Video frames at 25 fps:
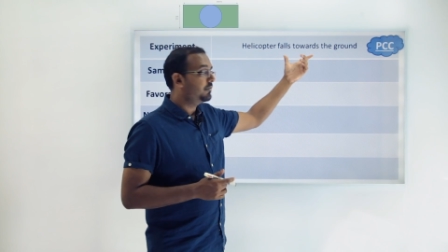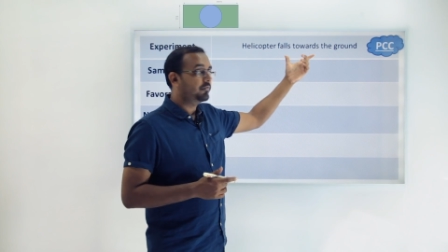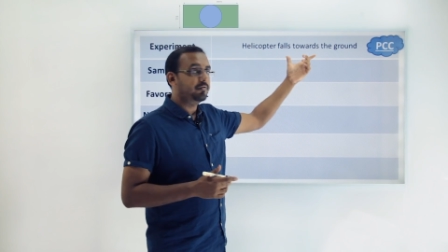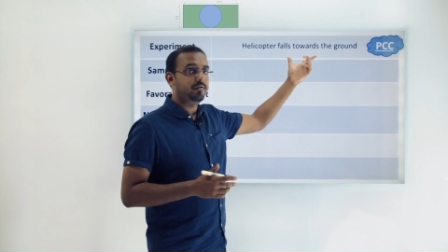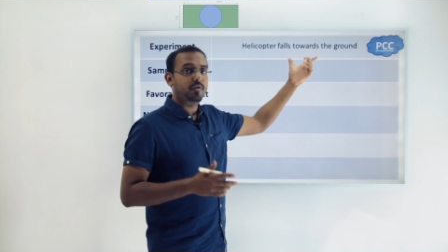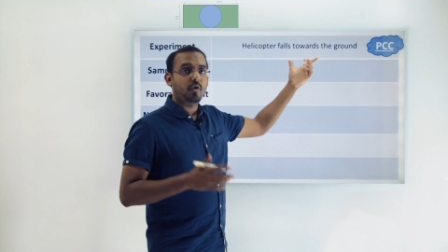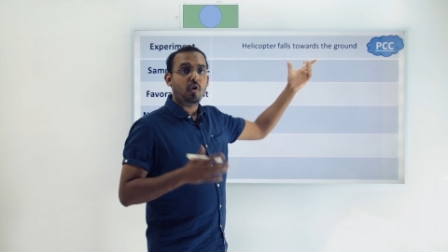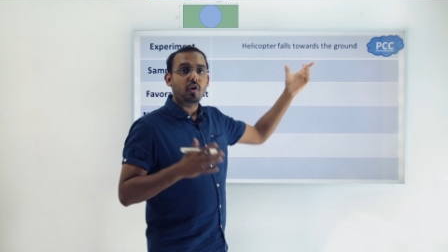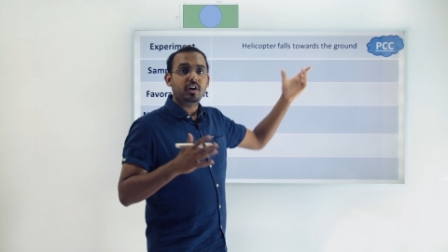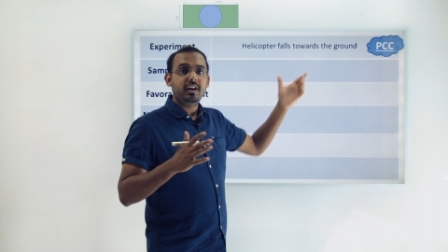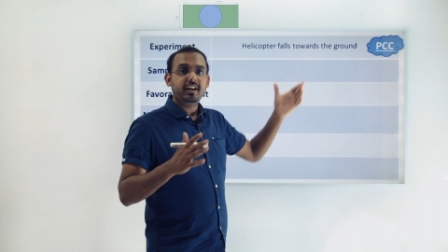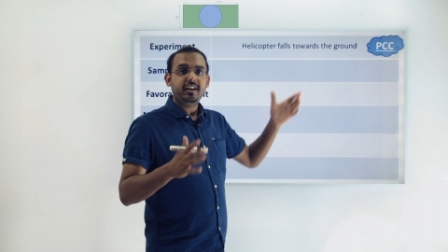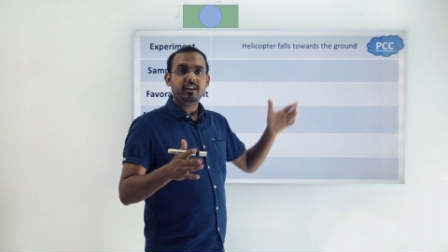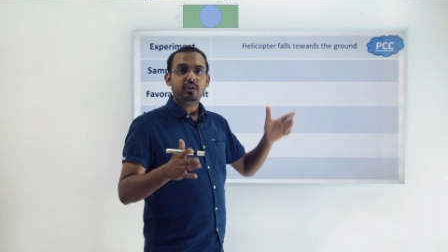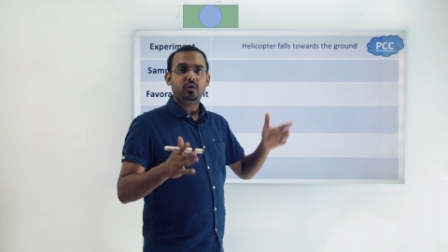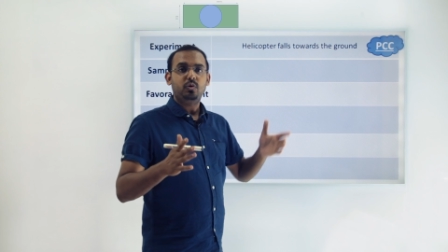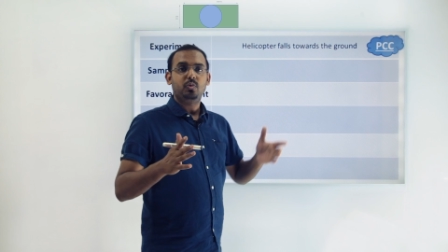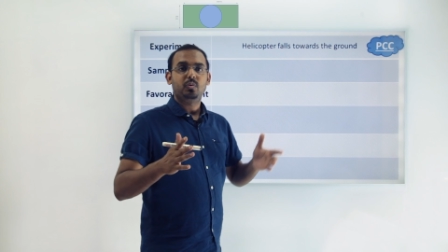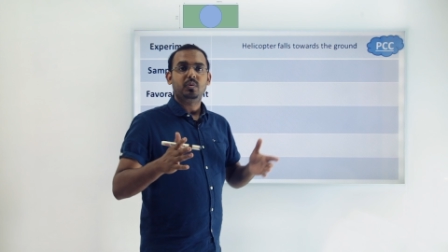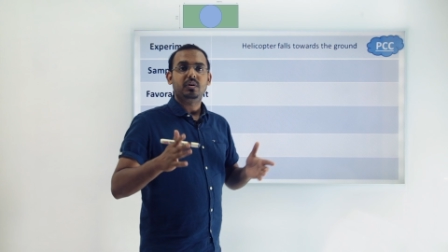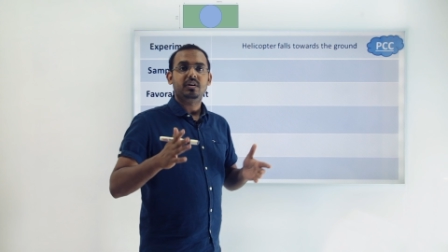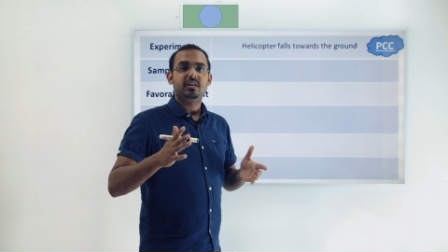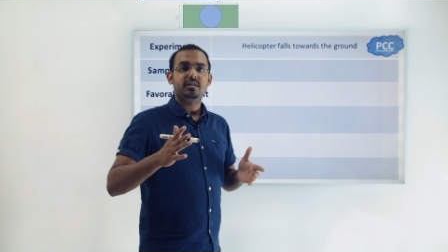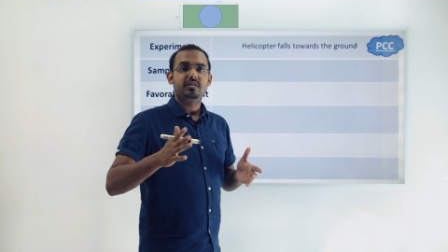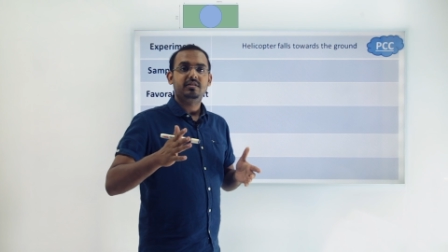falling
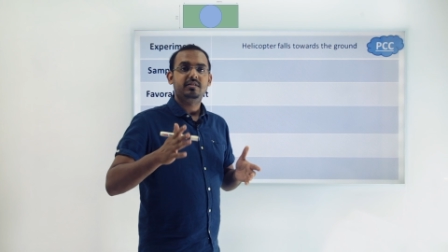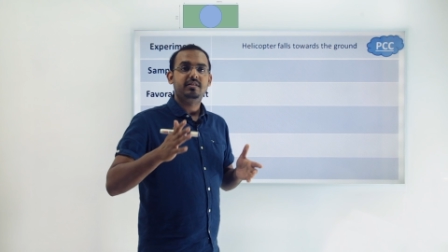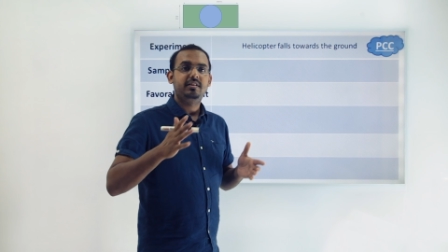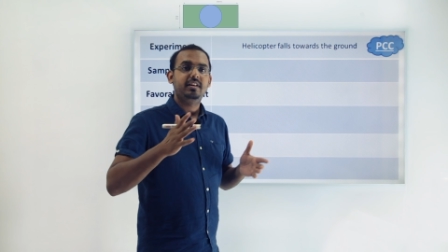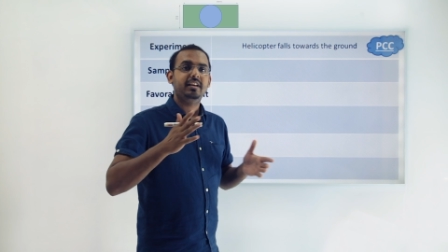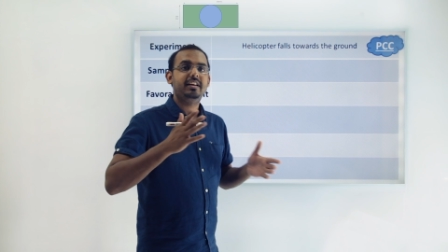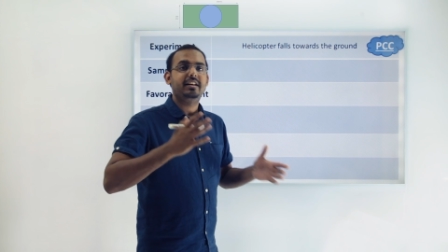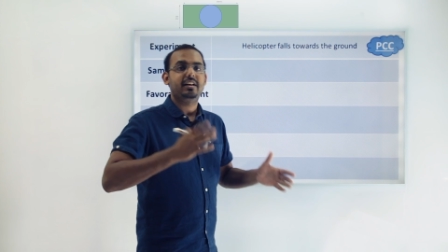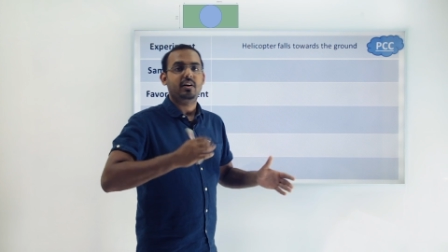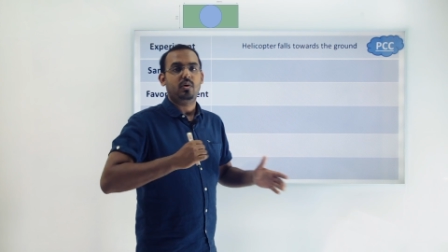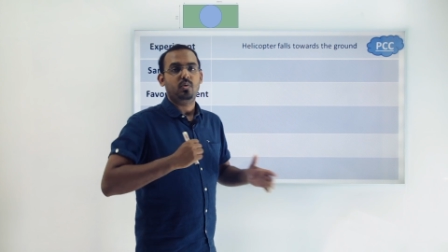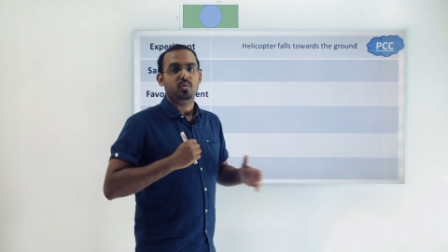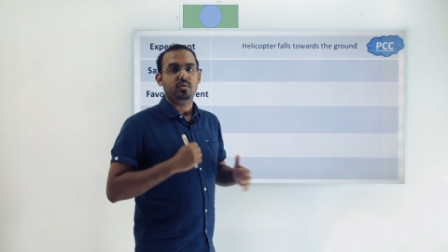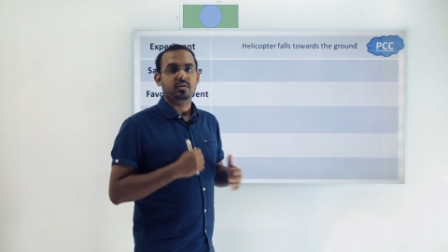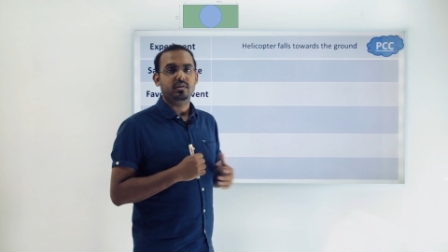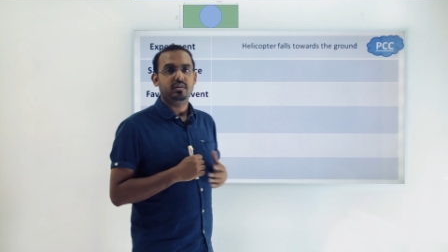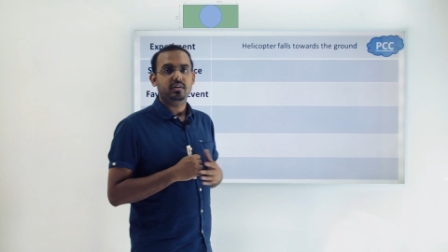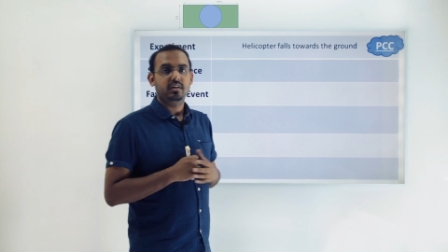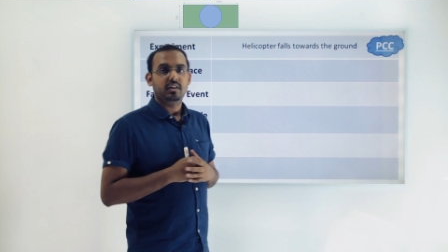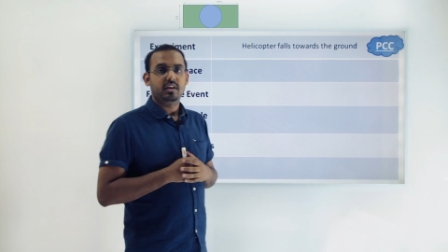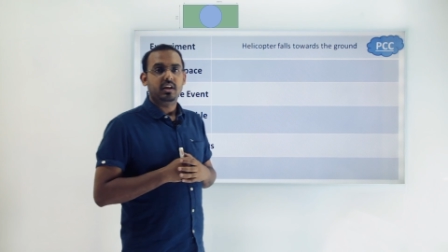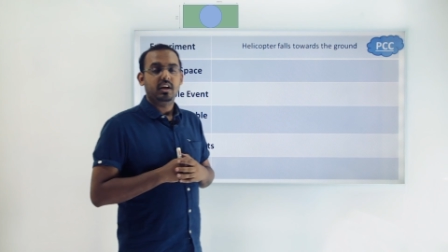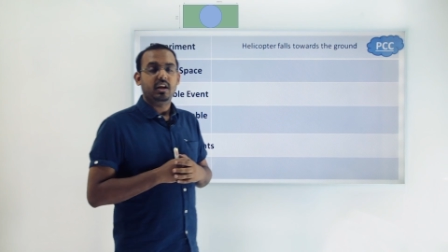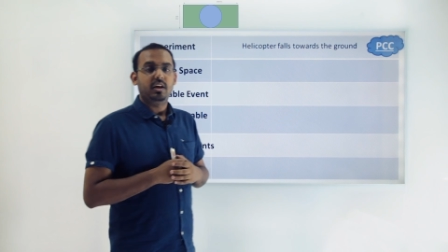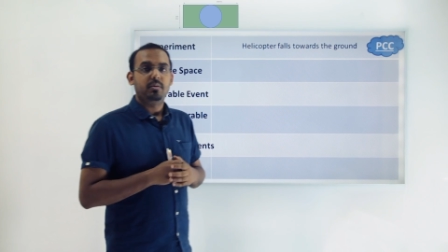towards the ground,
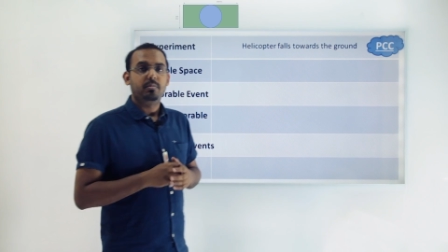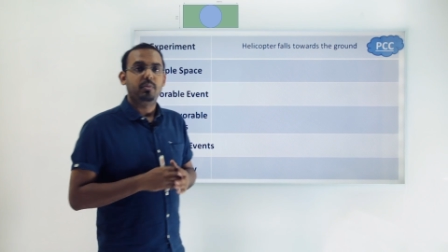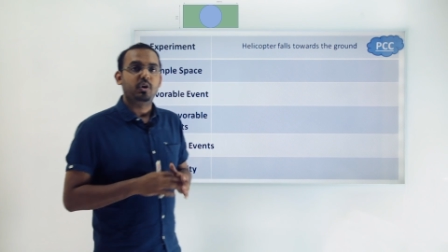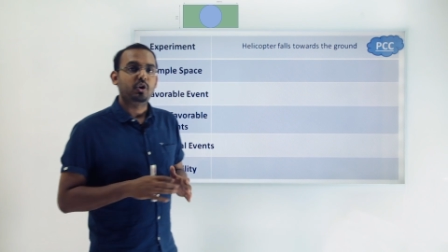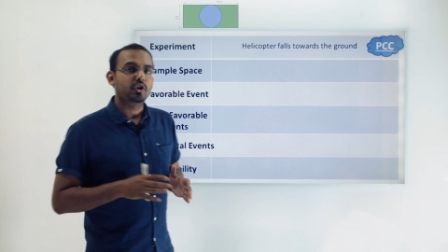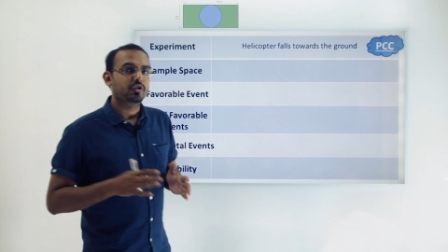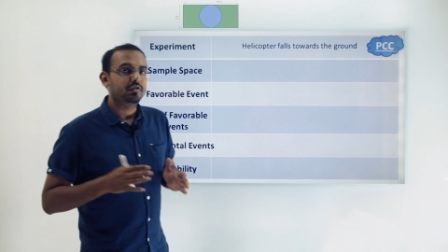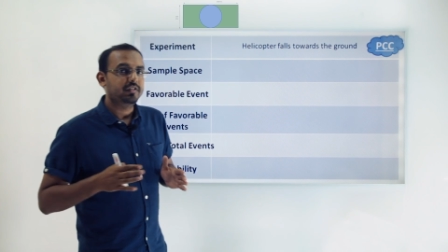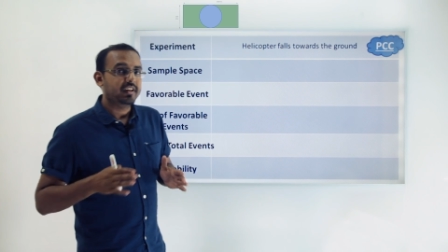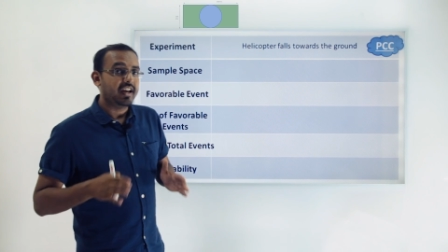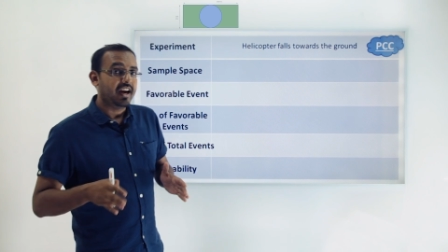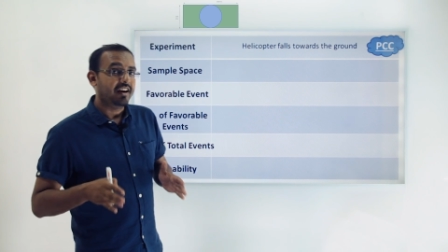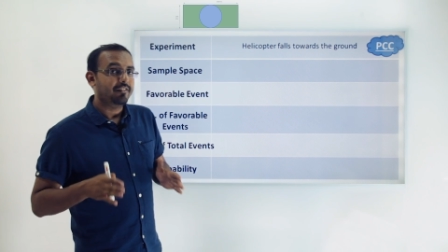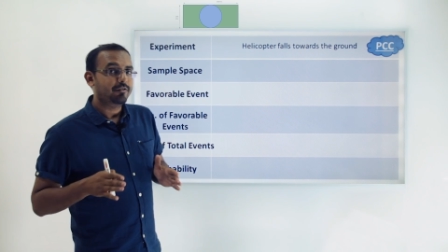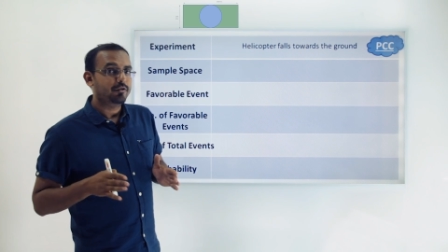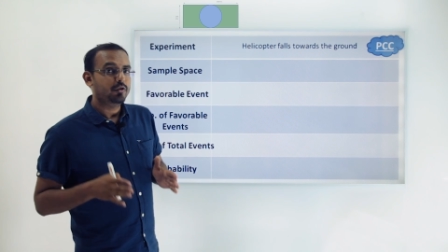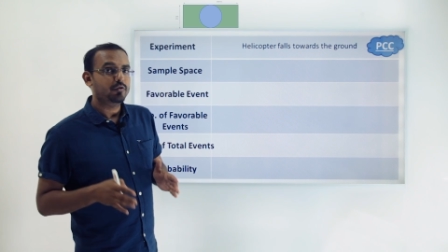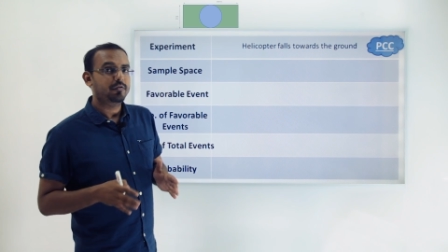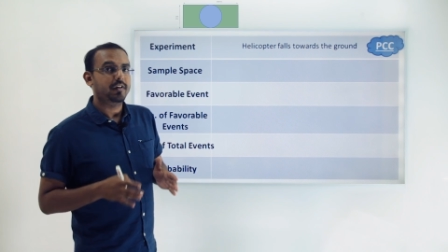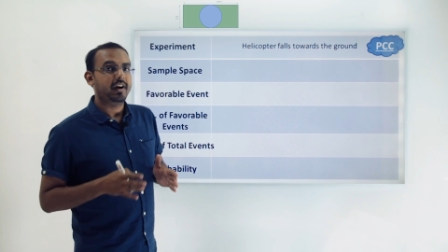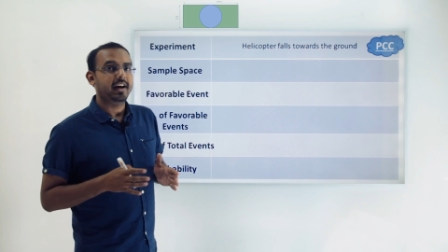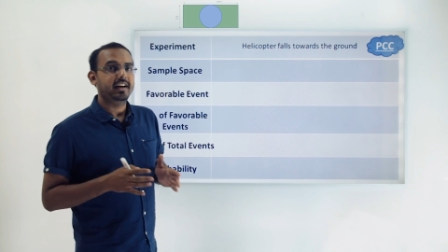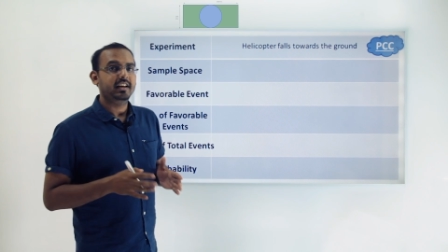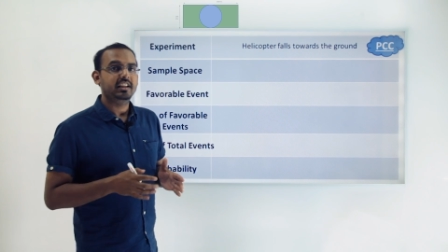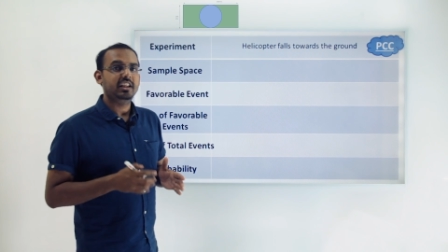because we have to
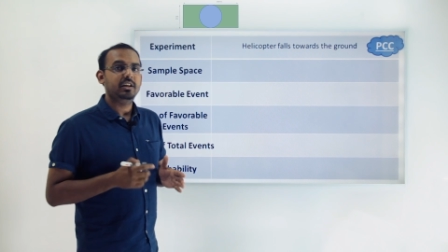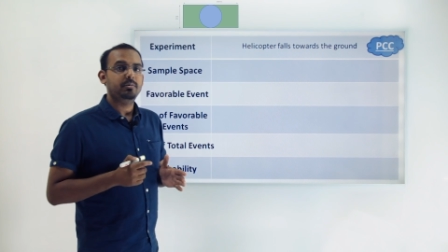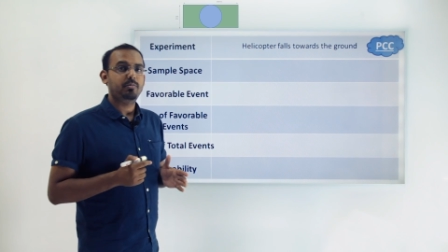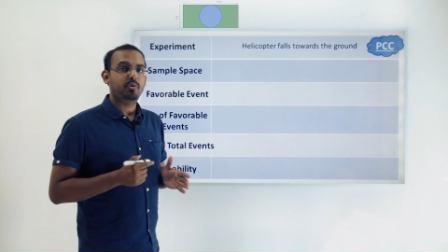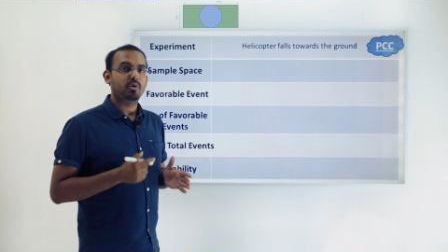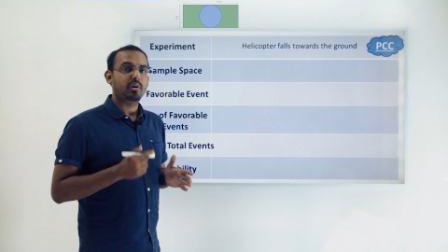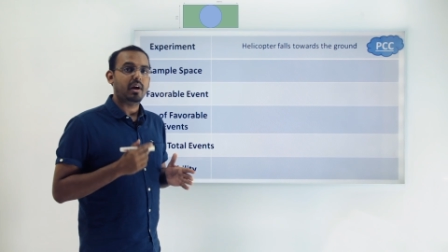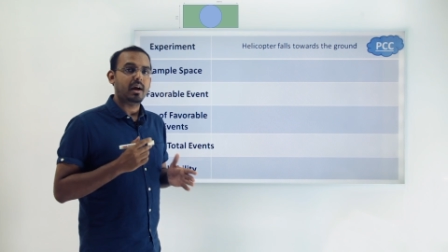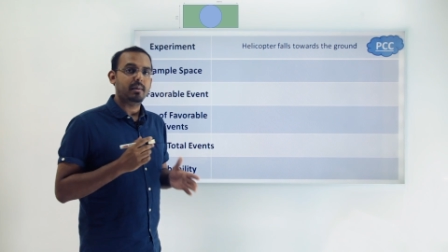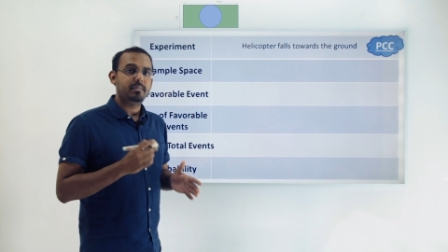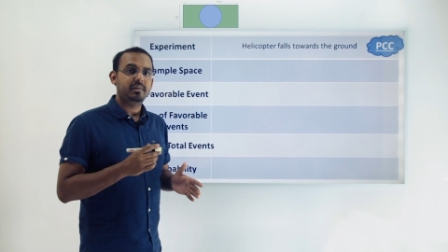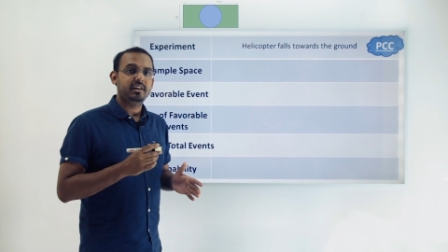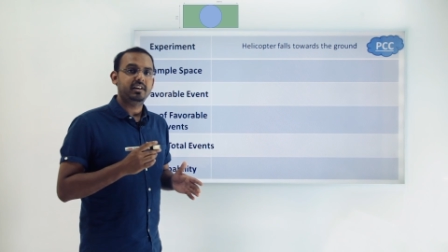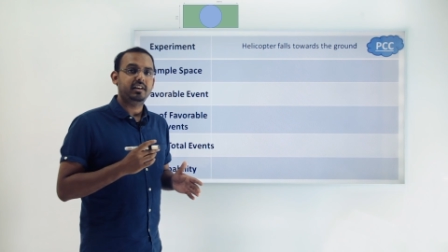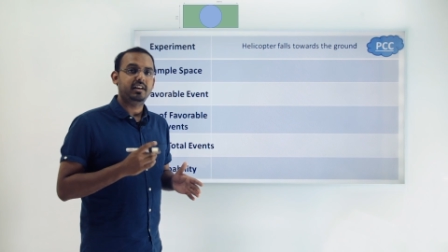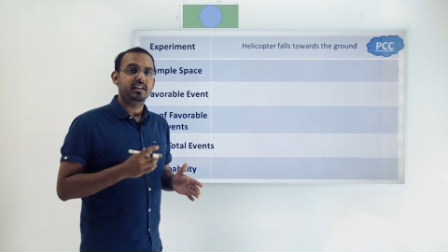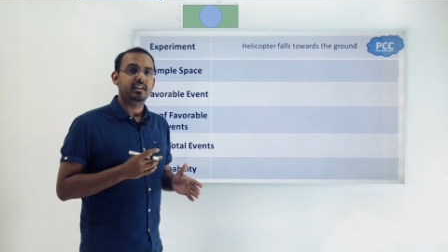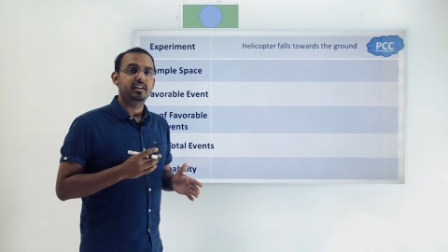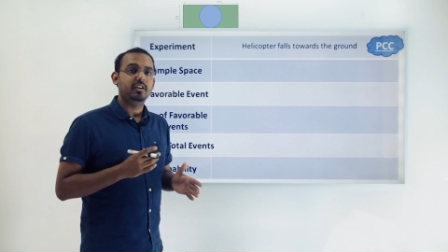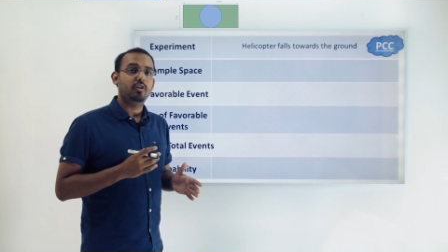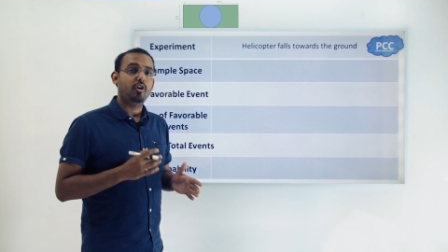find the probability